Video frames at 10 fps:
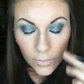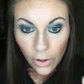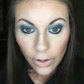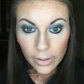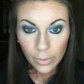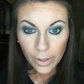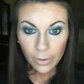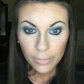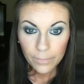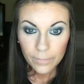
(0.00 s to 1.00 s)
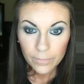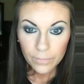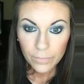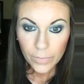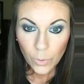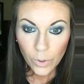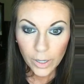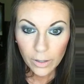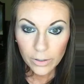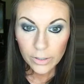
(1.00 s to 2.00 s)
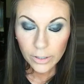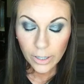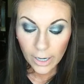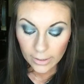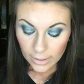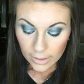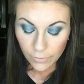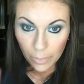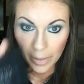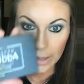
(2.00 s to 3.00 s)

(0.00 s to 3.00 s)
All right, there we go. What color is on your eyes? It's from